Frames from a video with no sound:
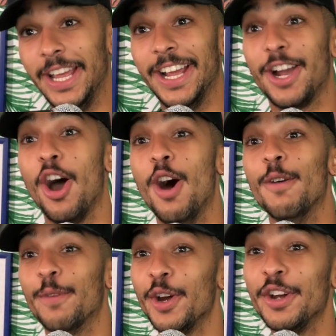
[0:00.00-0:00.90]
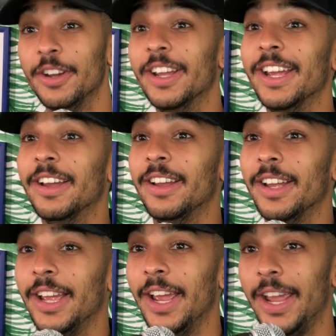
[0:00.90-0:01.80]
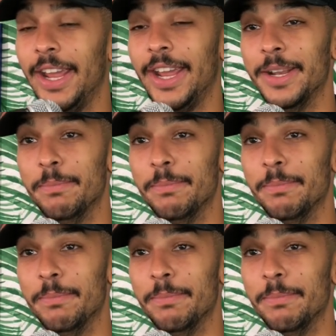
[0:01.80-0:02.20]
I wouldn't cover and a